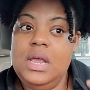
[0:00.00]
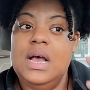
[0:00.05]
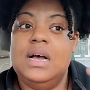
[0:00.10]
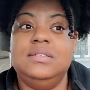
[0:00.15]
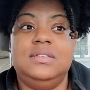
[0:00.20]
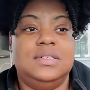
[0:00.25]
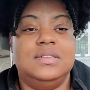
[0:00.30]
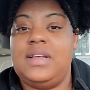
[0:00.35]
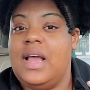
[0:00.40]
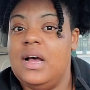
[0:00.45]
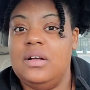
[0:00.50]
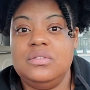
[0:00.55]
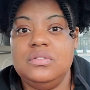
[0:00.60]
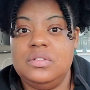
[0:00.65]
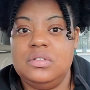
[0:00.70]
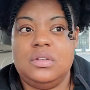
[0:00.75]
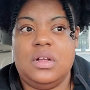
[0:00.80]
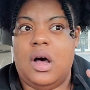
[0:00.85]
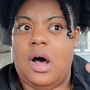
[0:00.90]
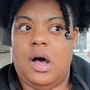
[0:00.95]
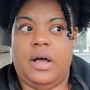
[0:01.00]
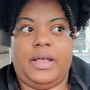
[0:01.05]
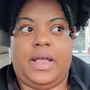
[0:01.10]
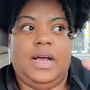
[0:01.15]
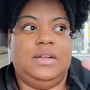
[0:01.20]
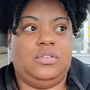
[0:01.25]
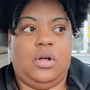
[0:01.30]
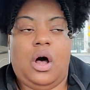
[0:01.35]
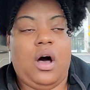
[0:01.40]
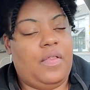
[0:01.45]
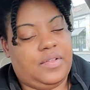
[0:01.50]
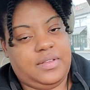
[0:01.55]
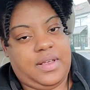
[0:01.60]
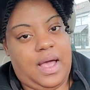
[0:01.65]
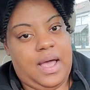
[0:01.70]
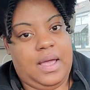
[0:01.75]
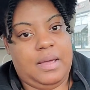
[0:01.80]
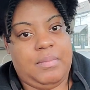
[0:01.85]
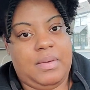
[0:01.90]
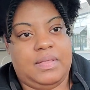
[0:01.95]
discounts, I guess, all the
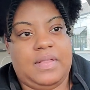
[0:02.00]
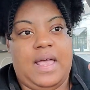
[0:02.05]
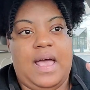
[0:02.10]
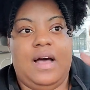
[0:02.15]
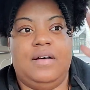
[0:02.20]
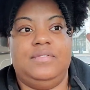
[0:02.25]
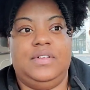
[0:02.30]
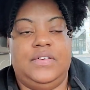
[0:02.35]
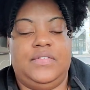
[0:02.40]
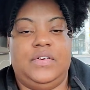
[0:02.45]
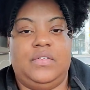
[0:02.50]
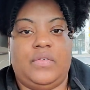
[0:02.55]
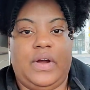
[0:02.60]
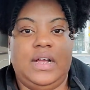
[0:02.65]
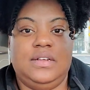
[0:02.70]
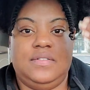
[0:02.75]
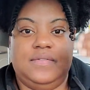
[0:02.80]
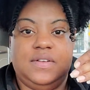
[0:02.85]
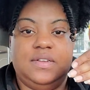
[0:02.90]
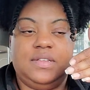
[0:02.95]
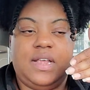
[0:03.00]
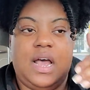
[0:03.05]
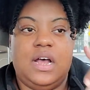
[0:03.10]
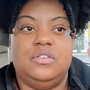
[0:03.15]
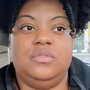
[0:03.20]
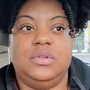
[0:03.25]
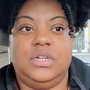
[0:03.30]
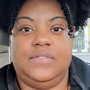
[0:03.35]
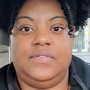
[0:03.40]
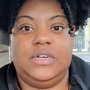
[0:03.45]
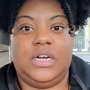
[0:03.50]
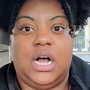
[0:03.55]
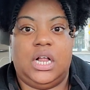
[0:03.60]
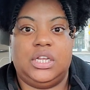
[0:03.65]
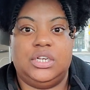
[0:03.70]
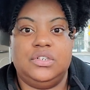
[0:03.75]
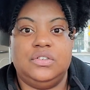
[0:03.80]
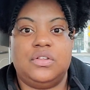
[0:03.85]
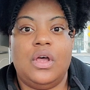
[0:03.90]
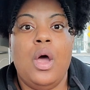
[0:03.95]
time, and they have different ranks of discounts with different
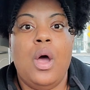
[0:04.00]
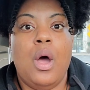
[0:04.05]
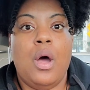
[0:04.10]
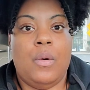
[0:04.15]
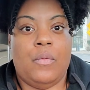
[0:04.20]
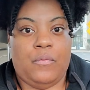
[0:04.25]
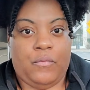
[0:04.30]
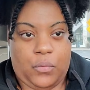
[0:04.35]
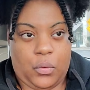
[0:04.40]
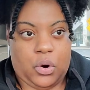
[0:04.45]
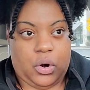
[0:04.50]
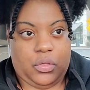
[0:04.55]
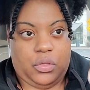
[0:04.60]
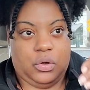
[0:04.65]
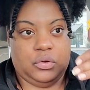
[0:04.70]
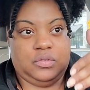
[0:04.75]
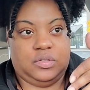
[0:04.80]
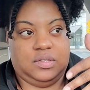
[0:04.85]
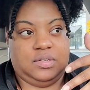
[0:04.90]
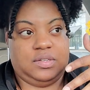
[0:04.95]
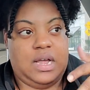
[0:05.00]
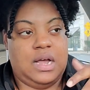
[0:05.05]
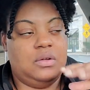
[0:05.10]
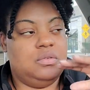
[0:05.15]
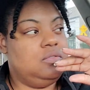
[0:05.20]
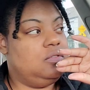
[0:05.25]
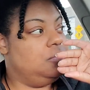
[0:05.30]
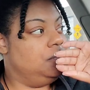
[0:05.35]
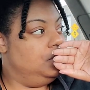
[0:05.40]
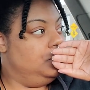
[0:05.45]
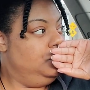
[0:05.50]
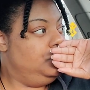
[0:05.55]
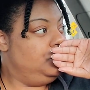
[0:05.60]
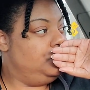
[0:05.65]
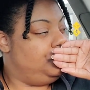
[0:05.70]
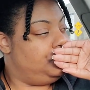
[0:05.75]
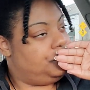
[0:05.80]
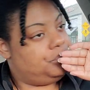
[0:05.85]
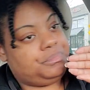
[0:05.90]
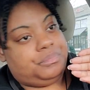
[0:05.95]
colors for those discounts.
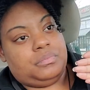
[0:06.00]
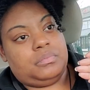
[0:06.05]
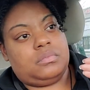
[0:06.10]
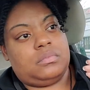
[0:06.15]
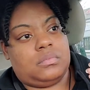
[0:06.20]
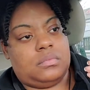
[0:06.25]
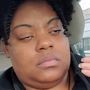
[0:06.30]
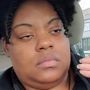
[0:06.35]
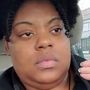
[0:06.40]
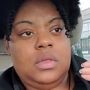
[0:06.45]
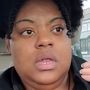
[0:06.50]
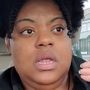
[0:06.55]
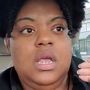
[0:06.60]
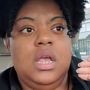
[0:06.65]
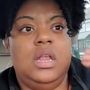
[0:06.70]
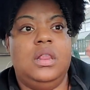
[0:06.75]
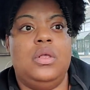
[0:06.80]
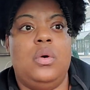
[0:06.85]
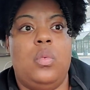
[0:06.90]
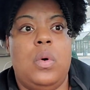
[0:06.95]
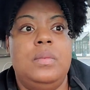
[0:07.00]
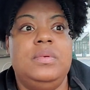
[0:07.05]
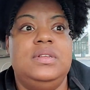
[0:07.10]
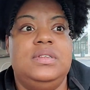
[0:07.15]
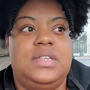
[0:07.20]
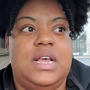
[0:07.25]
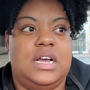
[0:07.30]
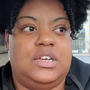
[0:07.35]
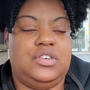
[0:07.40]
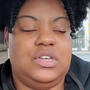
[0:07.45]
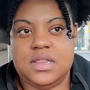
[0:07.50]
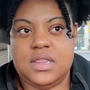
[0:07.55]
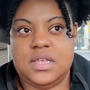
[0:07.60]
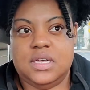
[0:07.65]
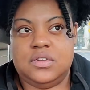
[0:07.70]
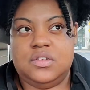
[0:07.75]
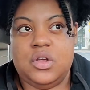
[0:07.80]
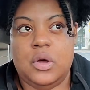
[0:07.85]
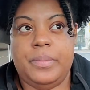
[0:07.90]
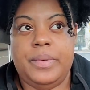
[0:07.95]
In the women's
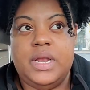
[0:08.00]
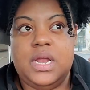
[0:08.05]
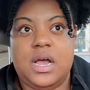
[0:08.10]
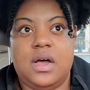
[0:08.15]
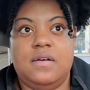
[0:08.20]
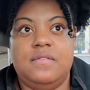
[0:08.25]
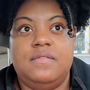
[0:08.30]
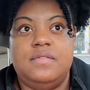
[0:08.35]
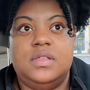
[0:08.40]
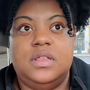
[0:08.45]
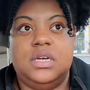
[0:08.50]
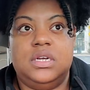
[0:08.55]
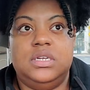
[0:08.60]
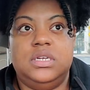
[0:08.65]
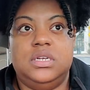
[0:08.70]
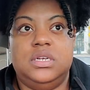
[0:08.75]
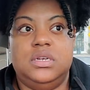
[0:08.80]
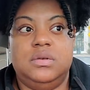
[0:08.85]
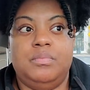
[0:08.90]
section, so many of the